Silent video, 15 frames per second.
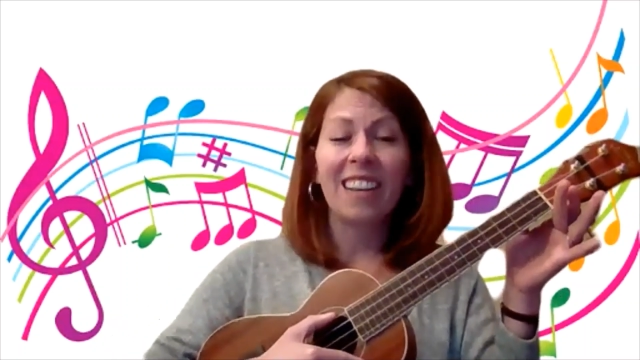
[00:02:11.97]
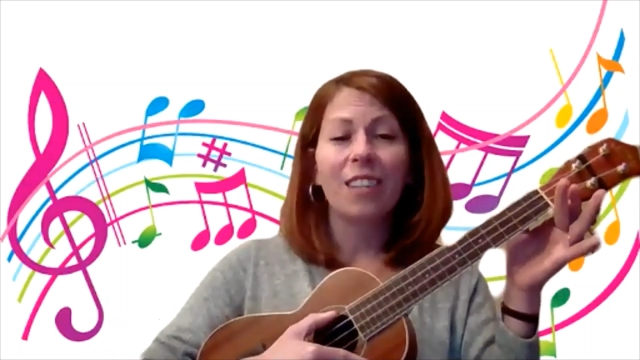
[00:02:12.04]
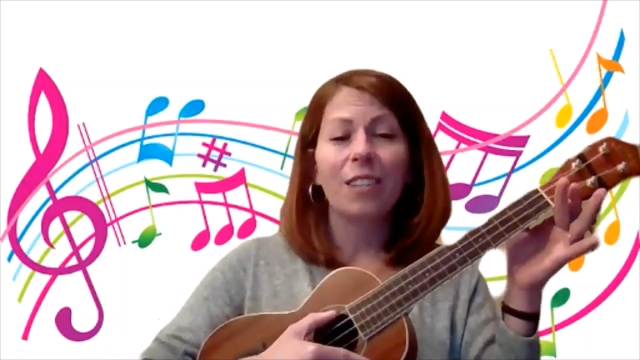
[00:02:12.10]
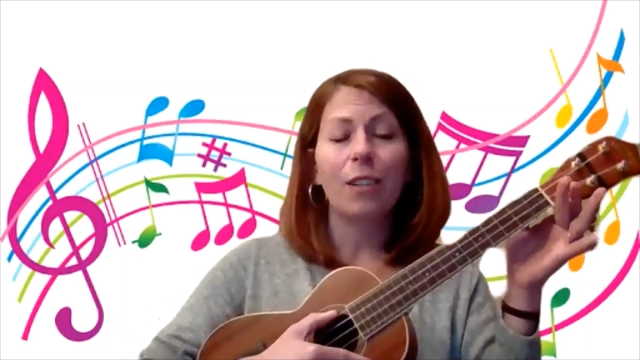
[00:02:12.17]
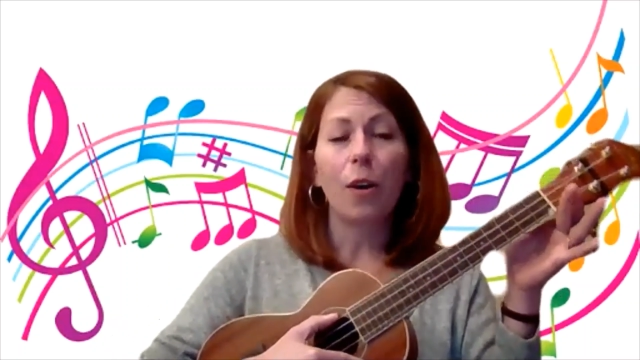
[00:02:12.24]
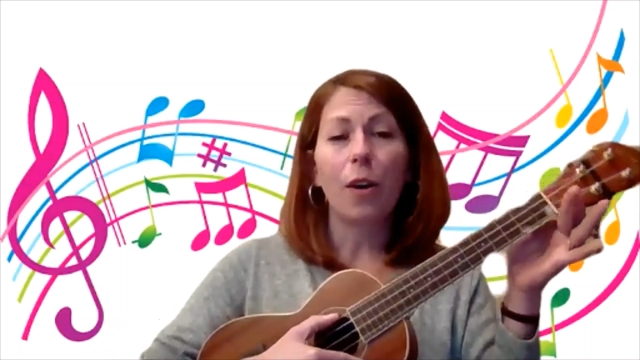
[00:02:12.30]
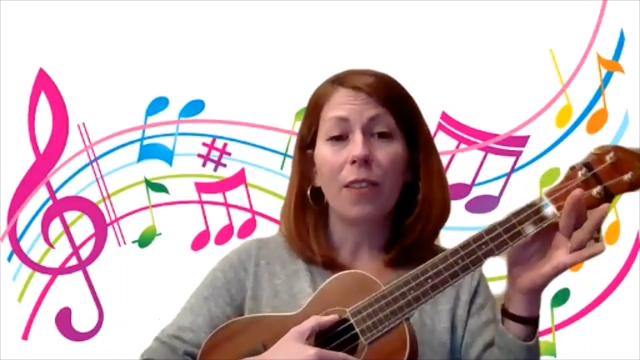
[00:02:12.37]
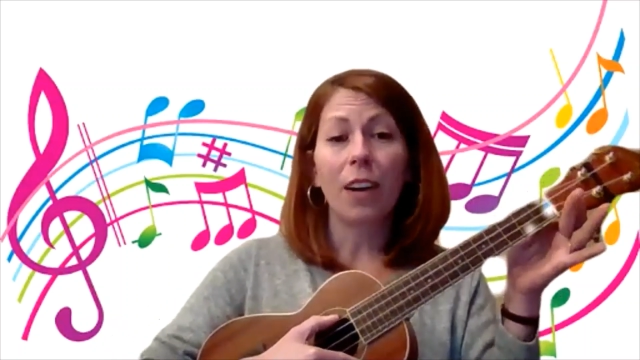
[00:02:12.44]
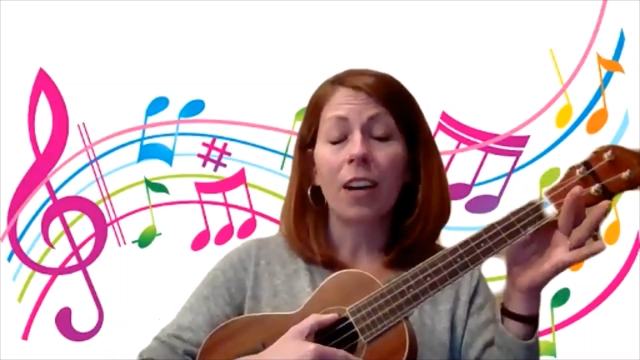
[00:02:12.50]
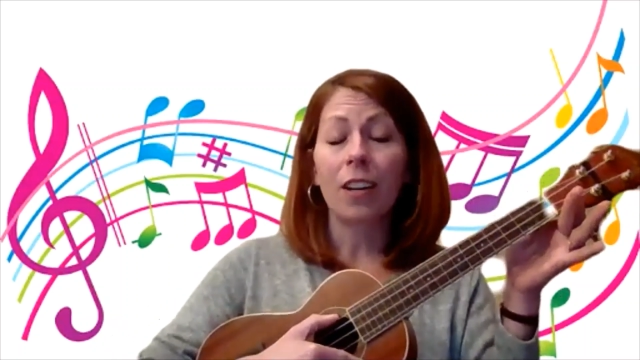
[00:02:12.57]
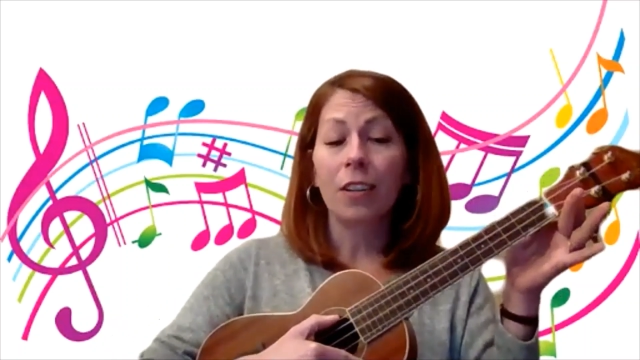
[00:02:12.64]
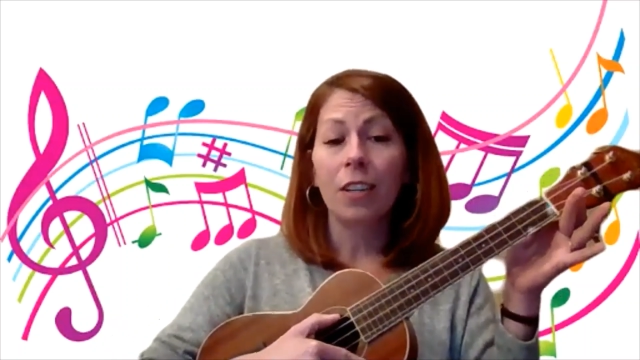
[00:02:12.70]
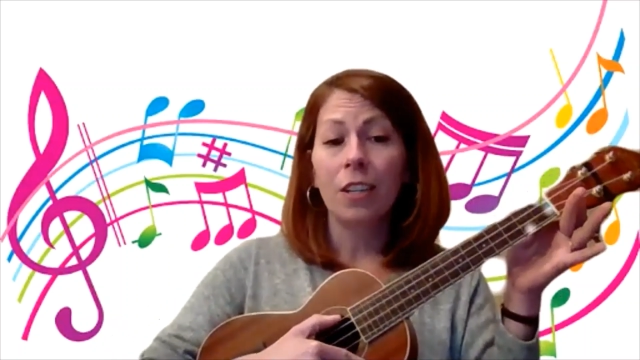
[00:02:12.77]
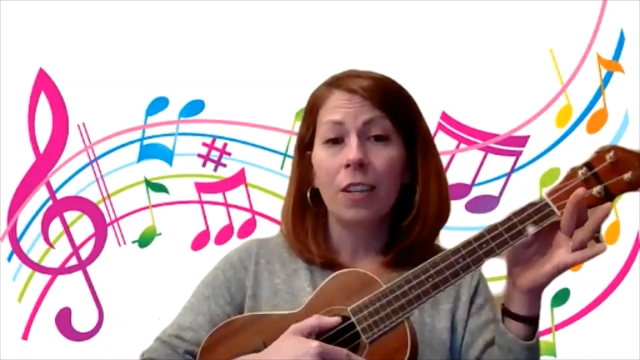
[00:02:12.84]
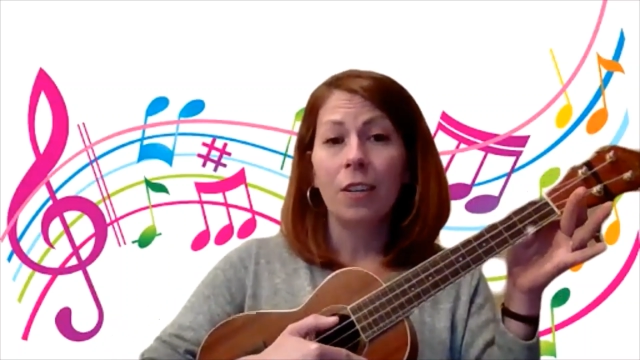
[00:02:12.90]
So I've got
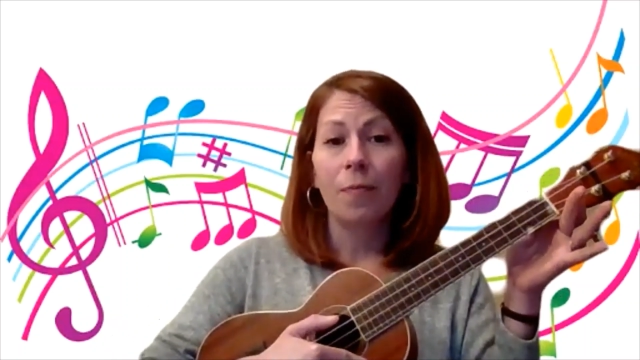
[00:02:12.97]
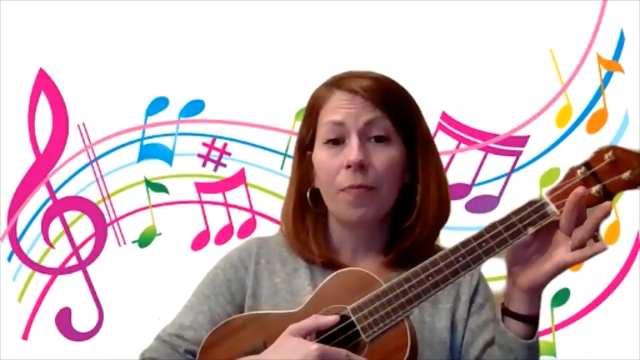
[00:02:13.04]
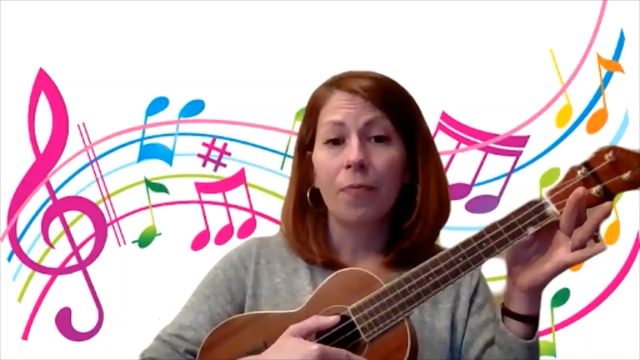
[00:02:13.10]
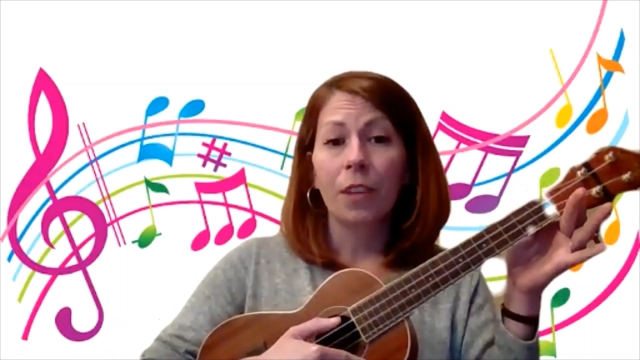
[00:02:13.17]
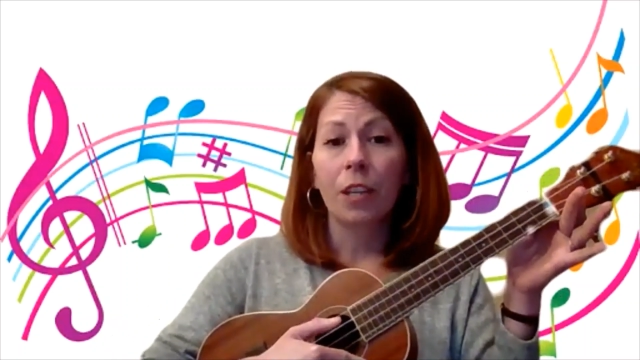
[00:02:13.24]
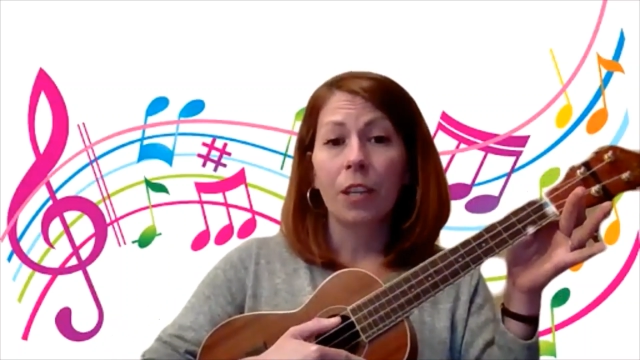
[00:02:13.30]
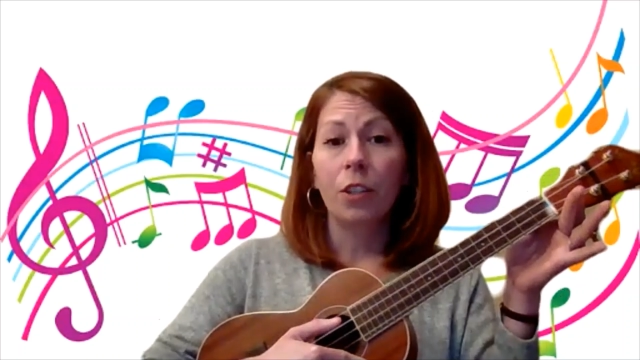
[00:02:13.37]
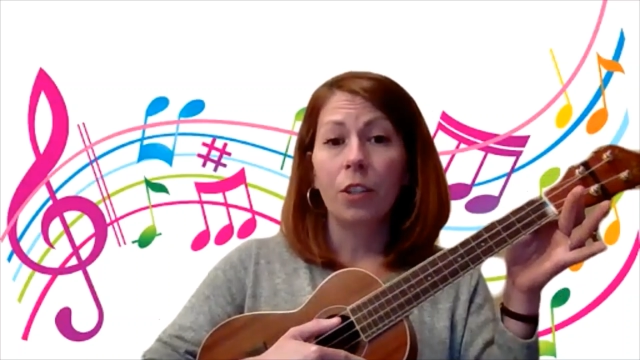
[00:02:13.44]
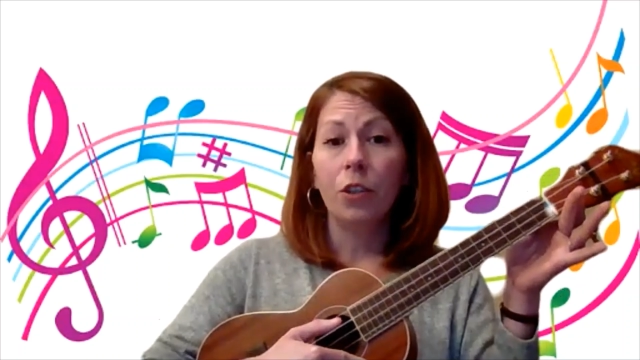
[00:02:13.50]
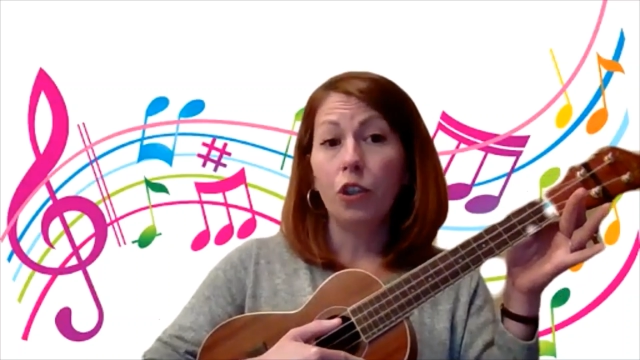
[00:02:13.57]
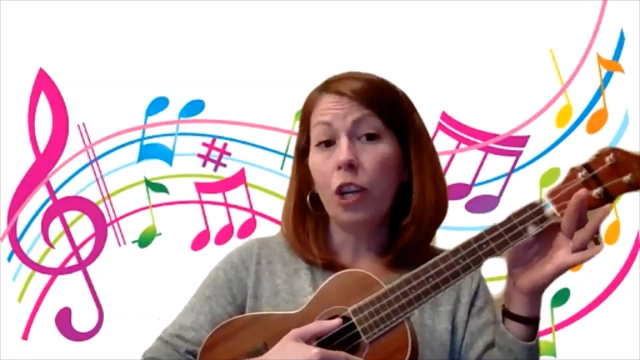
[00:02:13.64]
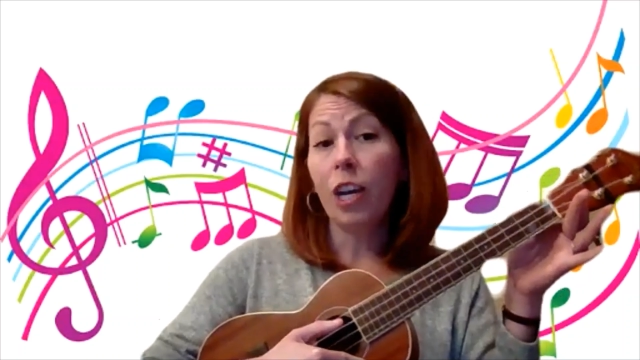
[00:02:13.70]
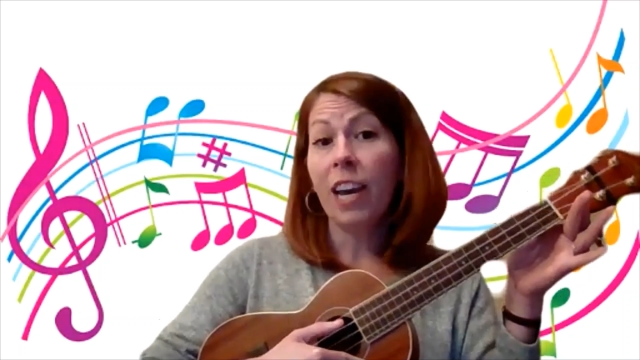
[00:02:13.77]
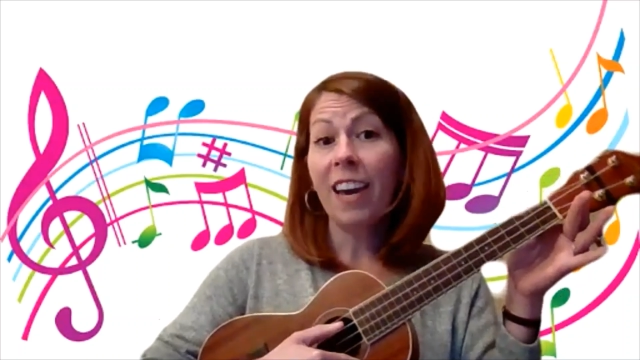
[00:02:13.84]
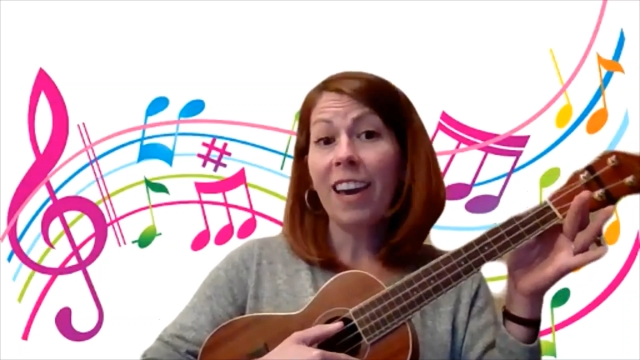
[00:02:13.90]

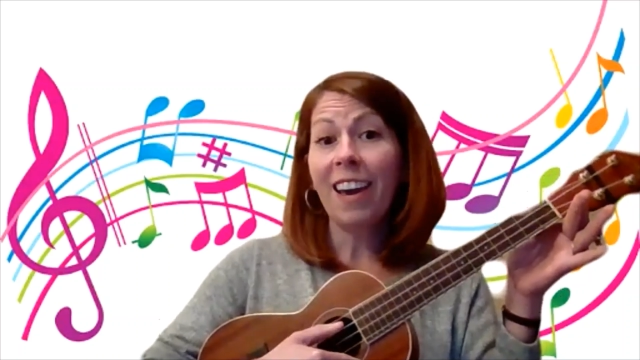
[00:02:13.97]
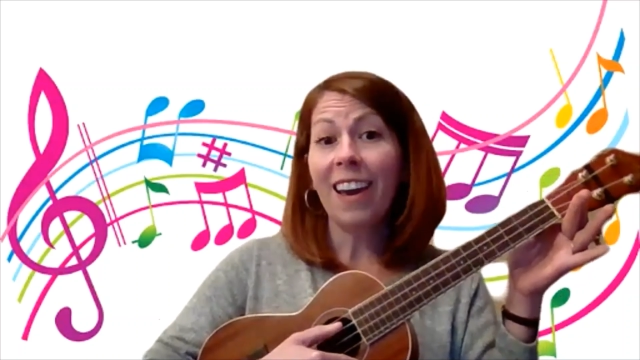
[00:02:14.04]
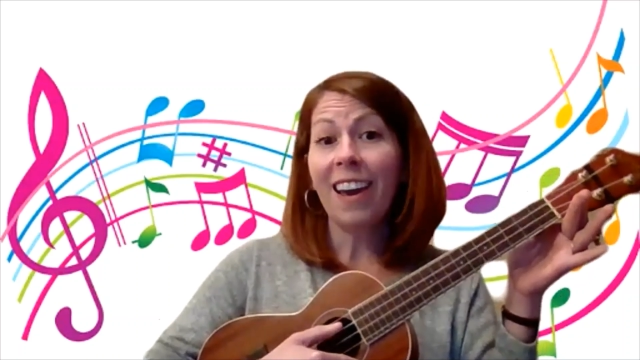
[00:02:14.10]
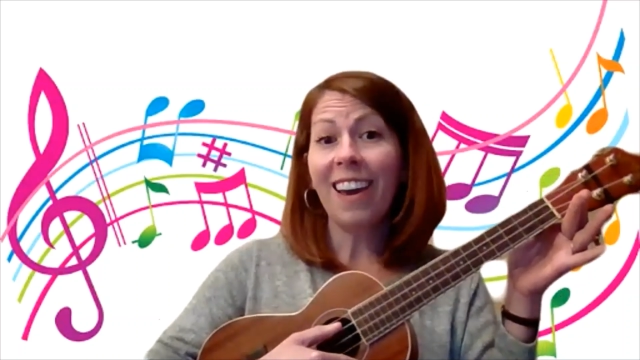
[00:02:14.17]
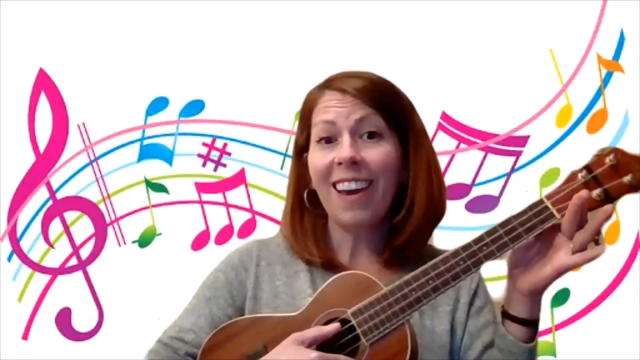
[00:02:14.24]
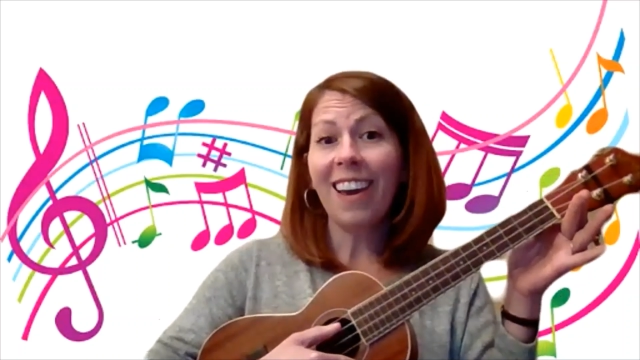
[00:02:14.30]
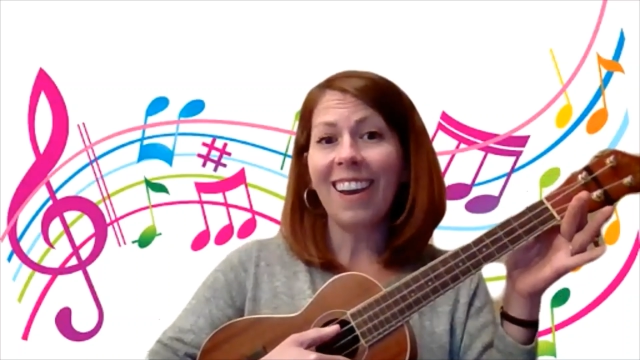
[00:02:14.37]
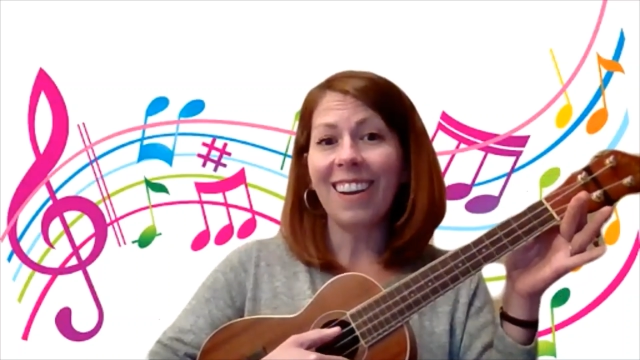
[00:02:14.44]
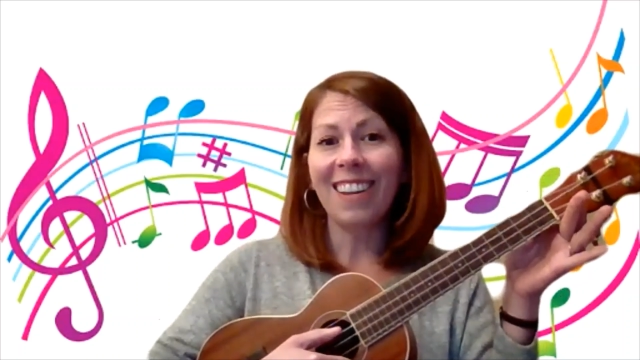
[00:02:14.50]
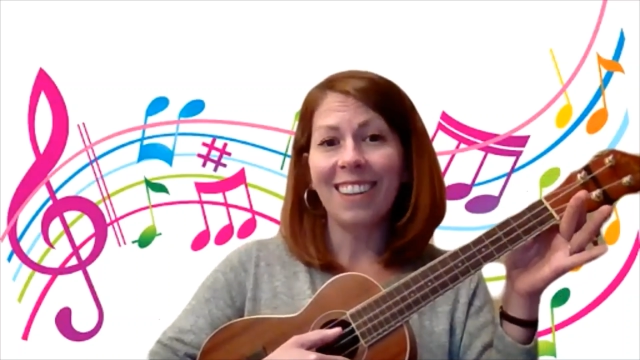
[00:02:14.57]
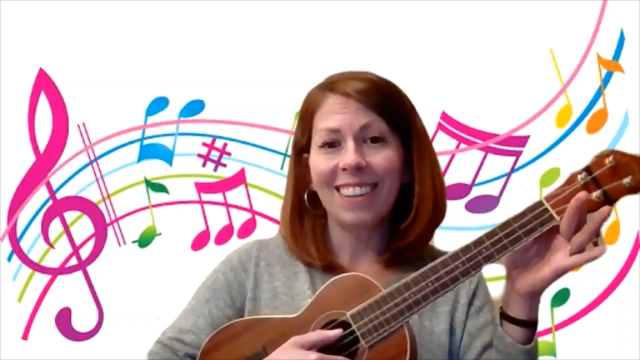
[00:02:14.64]
G,